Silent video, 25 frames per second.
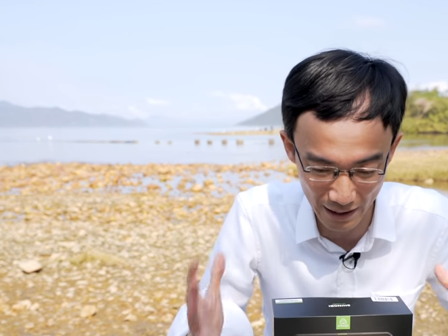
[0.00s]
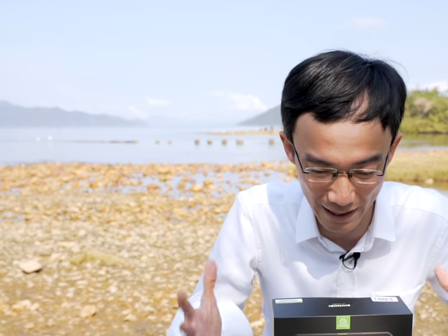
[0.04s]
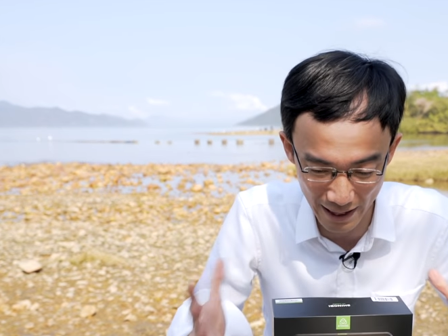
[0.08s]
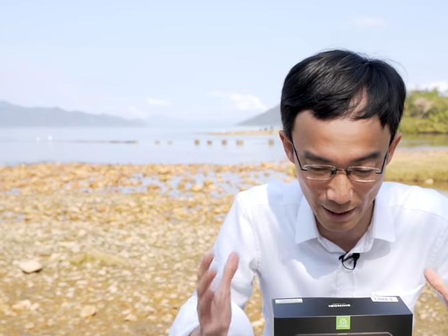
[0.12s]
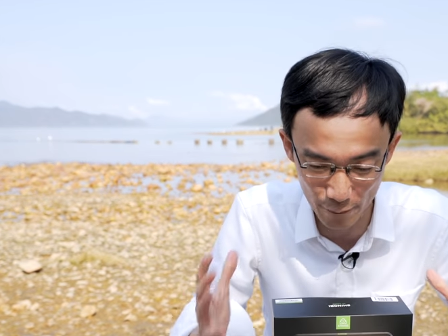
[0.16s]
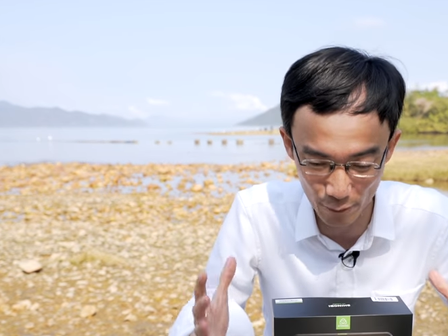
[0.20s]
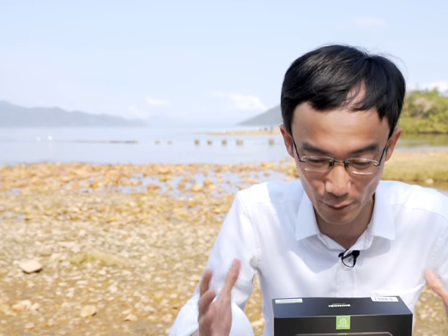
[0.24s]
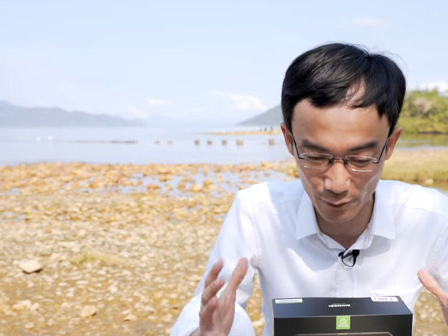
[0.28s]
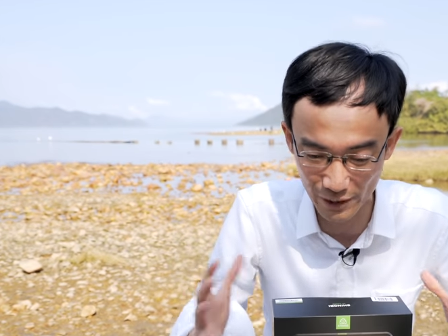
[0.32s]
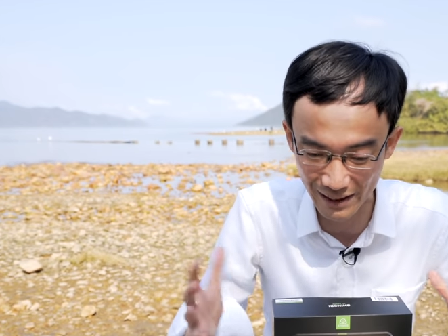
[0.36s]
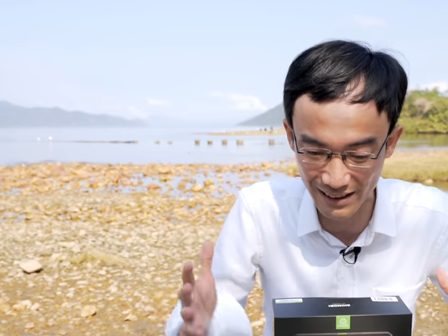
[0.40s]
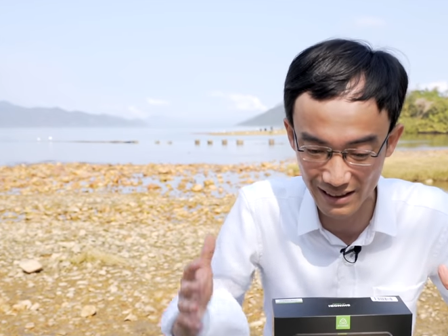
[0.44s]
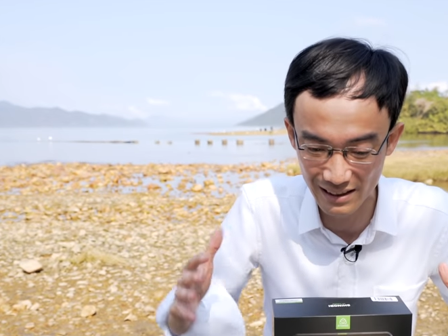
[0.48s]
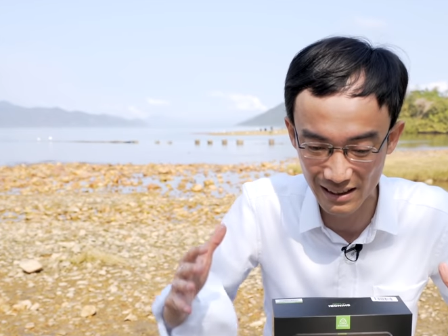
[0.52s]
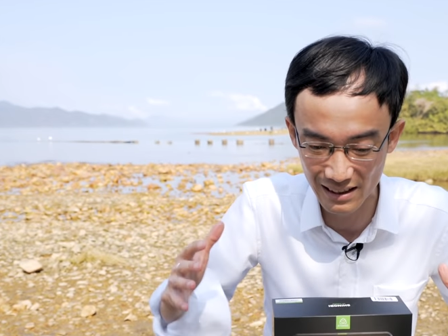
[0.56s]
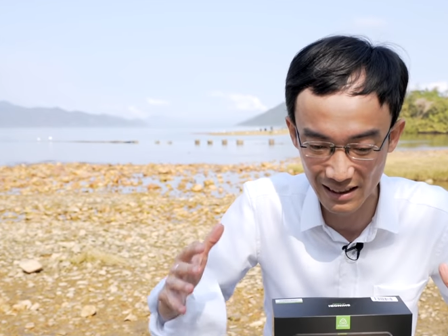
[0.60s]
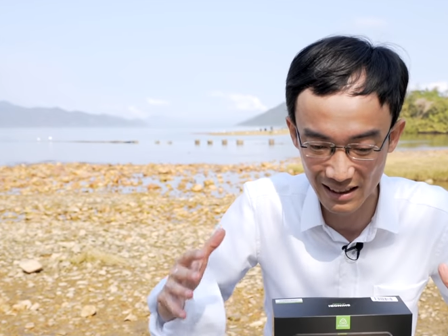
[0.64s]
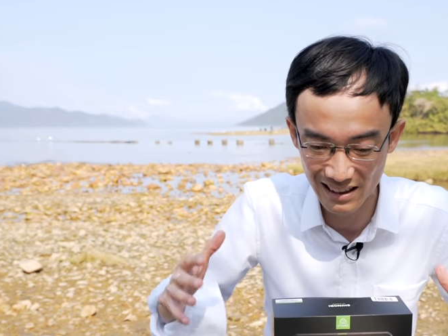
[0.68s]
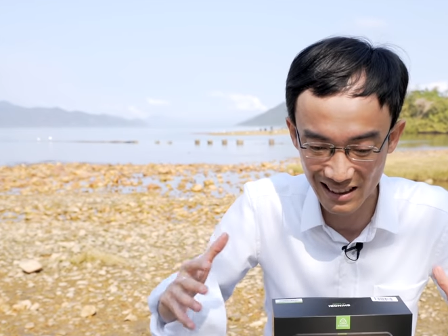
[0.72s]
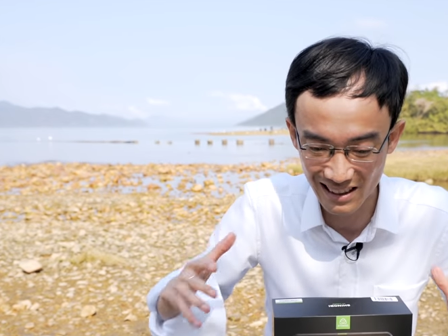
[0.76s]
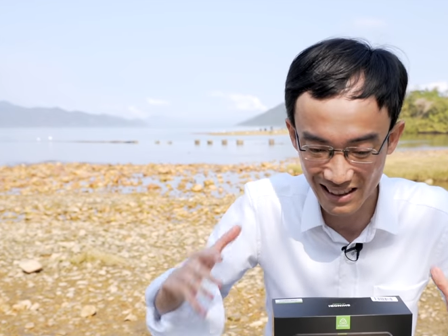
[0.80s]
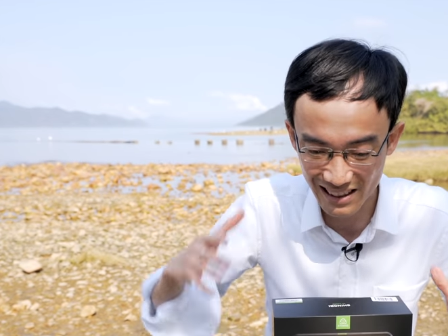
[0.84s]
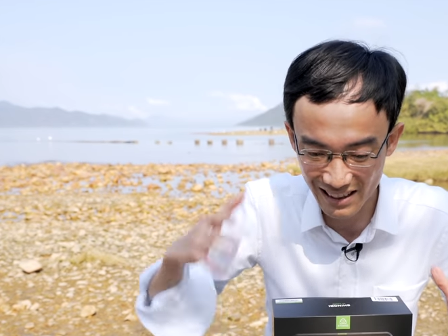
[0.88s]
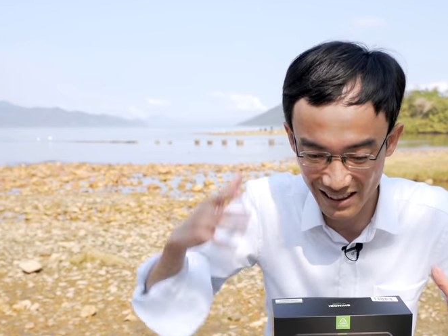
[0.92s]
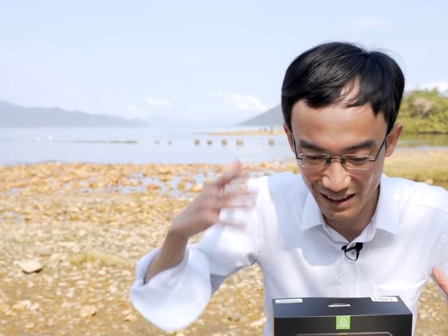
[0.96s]
everything
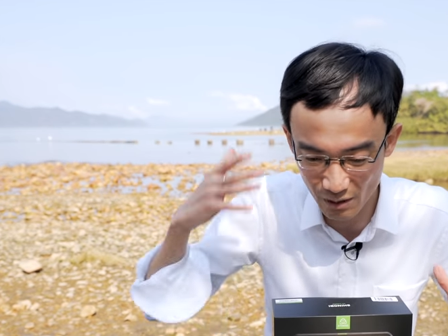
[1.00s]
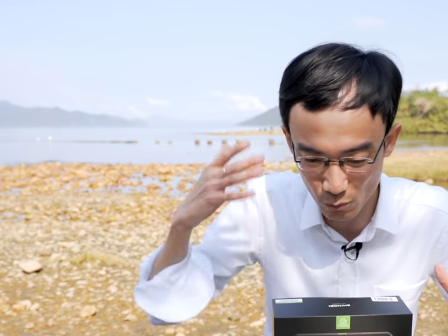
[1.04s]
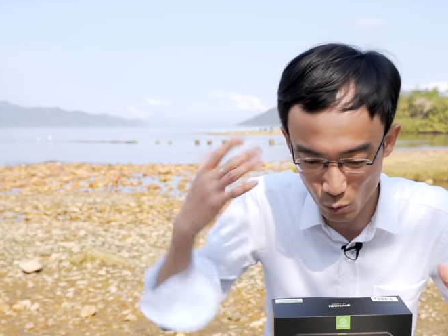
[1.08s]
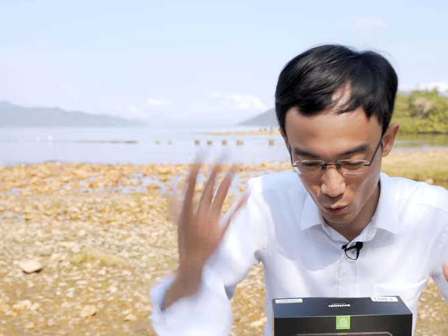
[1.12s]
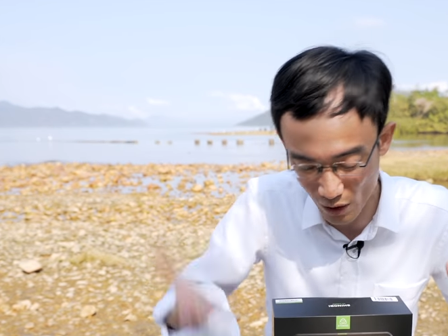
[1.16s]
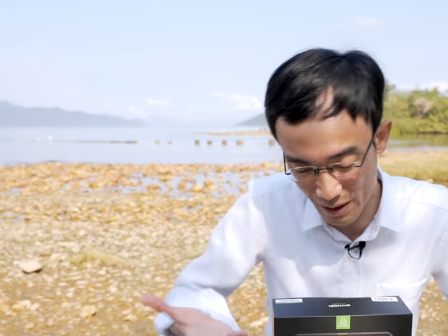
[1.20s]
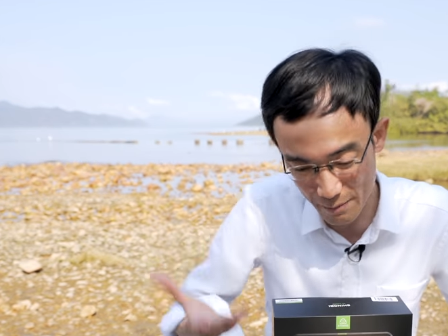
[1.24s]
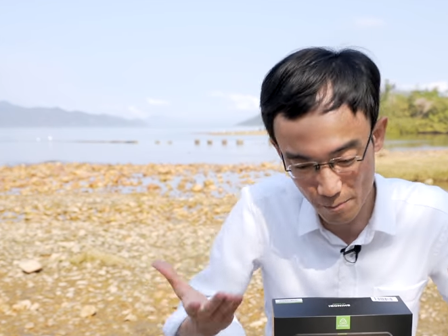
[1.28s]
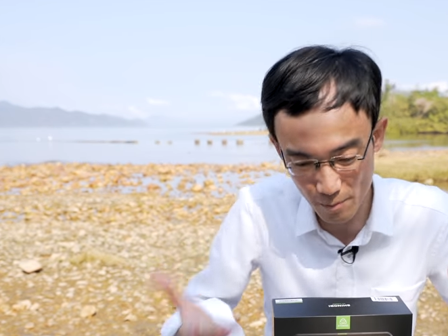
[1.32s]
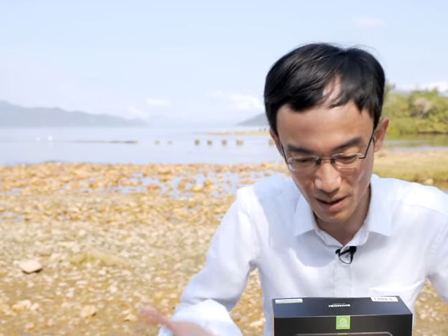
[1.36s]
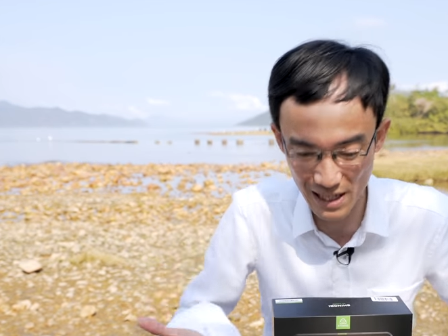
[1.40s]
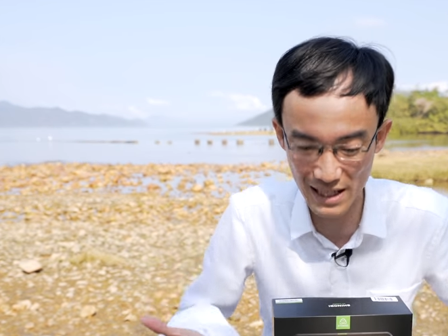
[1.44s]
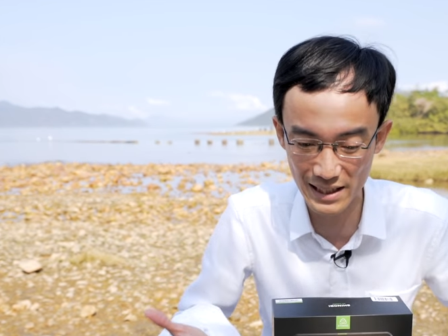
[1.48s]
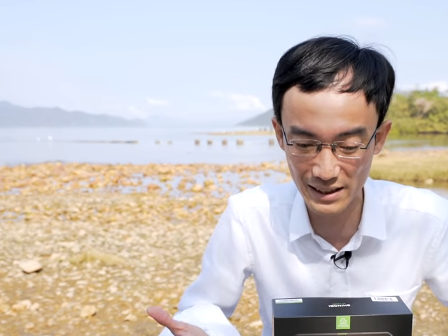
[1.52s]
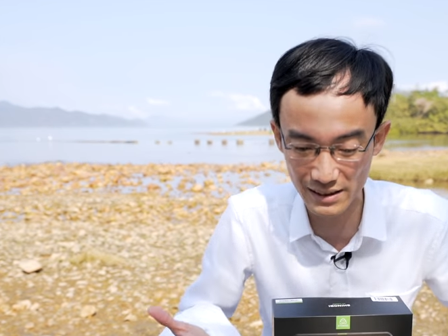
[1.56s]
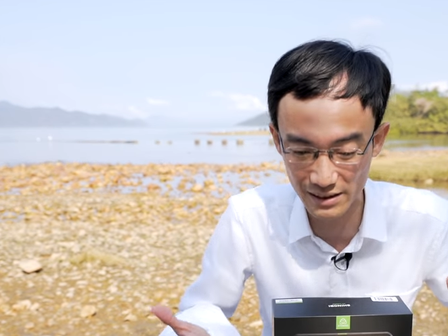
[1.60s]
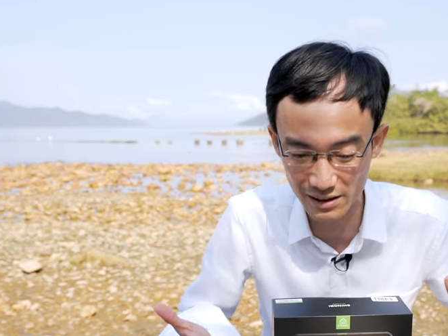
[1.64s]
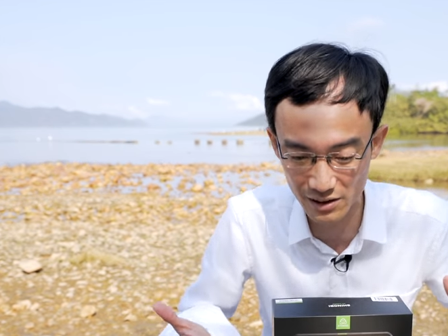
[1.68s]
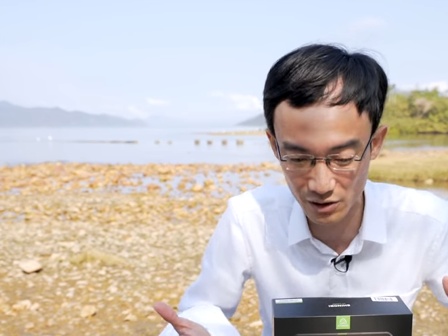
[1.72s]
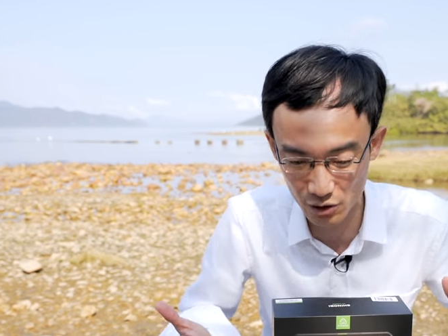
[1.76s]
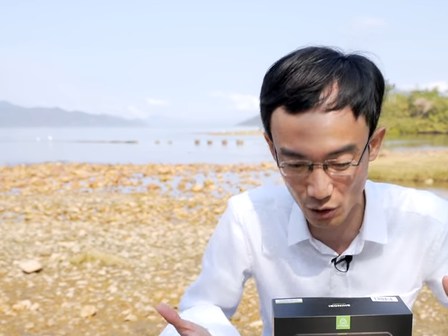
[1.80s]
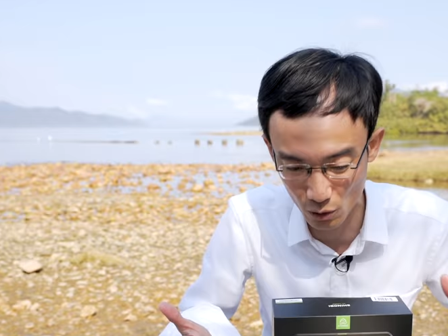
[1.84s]
in one place.